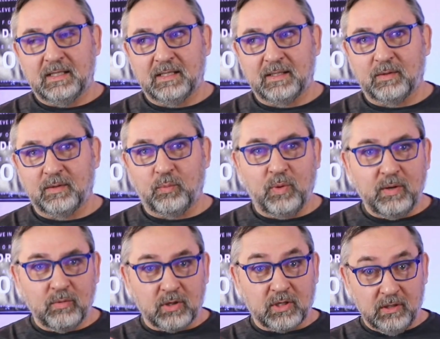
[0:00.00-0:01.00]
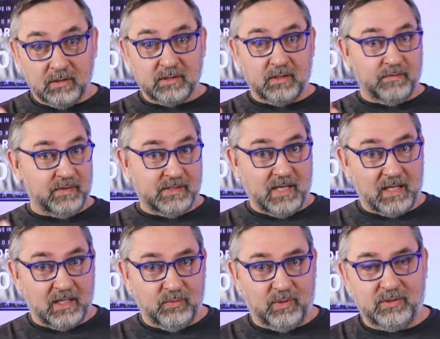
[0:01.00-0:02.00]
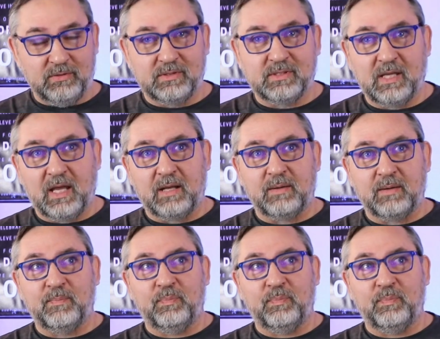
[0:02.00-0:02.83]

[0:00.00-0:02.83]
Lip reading: we were guilty of exactly what you said.